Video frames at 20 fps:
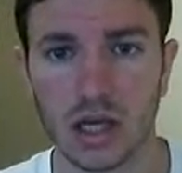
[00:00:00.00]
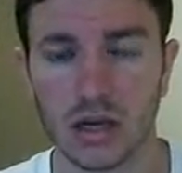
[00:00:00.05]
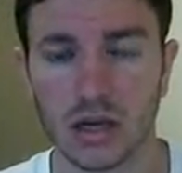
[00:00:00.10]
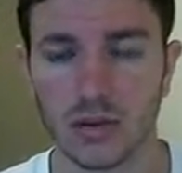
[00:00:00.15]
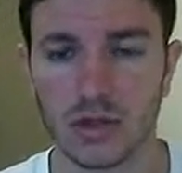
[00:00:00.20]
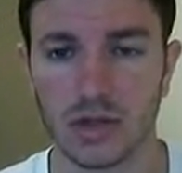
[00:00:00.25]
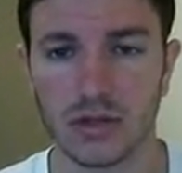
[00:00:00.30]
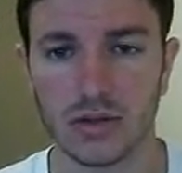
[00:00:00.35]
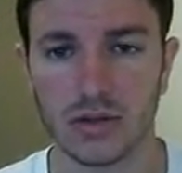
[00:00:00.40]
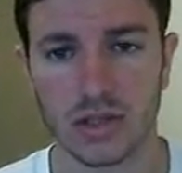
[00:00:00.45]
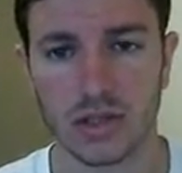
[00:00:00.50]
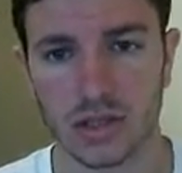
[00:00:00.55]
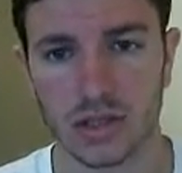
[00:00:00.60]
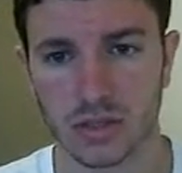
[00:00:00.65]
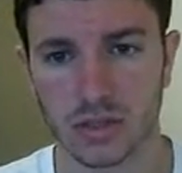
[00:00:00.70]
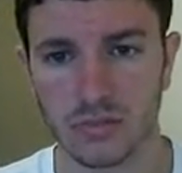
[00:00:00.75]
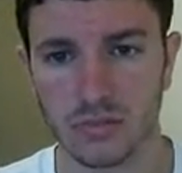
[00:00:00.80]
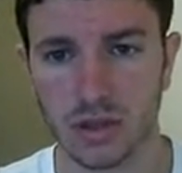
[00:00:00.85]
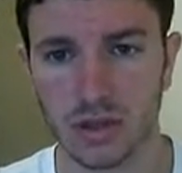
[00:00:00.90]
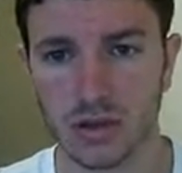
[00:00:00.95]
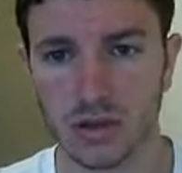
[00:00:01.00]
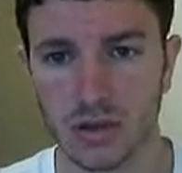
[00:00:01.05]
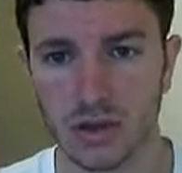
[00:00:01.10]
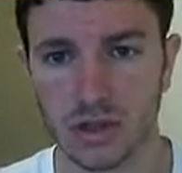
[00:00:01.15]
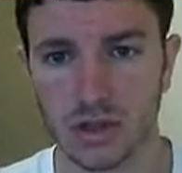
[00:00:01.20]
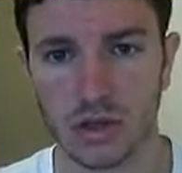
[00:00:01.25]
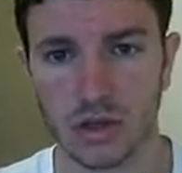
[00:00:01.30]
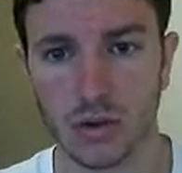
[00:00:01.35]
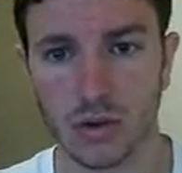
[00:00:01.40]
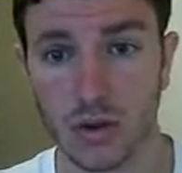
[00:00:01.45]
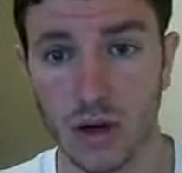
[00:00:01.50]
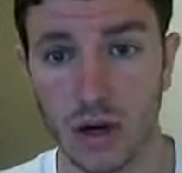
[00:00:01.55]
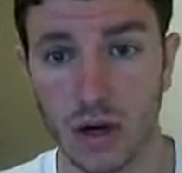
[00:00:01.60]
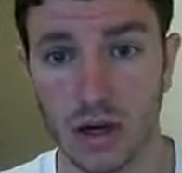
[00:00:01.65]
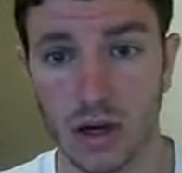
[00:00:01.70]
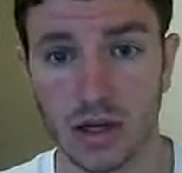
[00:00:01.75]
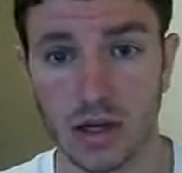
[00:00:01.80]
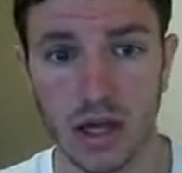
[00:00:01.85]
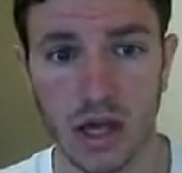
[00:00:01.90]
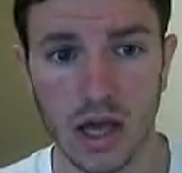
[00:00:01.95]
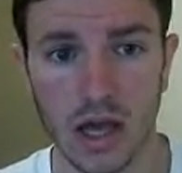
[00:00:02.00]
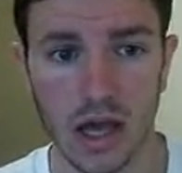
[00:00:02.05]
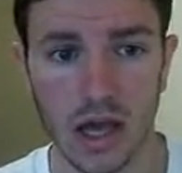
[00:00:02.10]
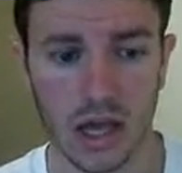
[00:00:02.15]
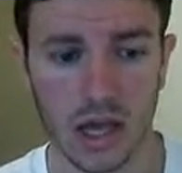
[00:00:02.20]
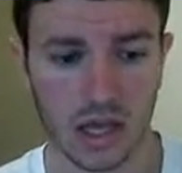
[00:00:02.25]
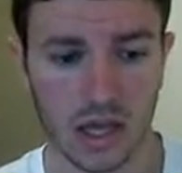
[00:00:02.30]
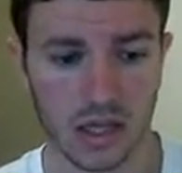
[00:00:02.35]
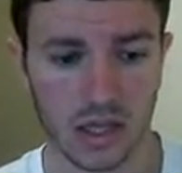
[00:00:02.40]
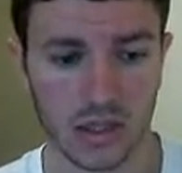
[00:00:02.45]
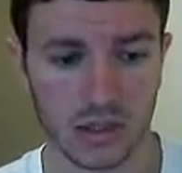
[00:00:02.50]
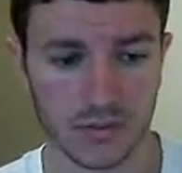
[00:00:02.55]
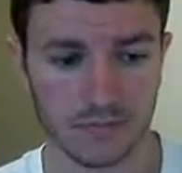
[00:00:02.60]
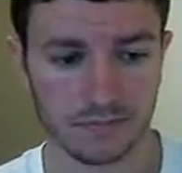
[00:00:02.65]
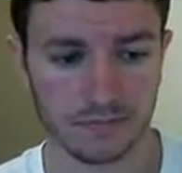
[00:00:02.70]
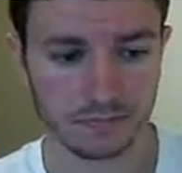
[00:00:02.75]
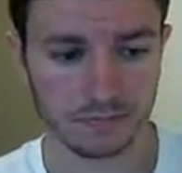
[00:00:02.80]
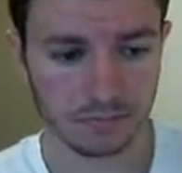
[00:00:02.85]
He would use his computer to go on and